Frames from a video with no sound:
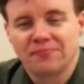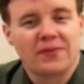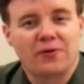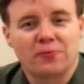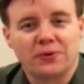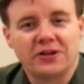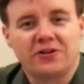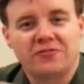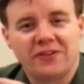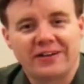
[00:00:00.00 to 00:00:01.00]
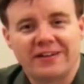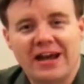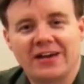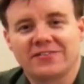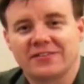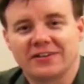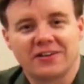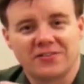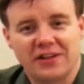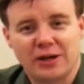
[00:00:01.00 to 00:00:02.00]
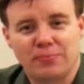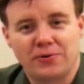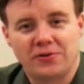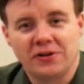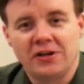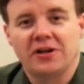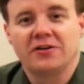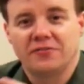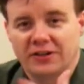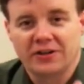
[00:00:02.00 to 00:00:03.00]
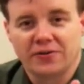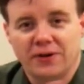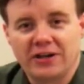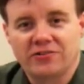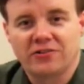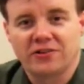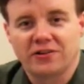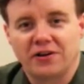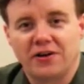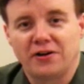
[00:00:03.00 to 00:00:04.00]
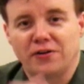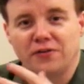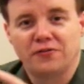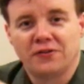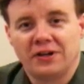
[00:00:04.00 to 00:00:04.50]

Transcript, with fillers: A real fantastic example of integration of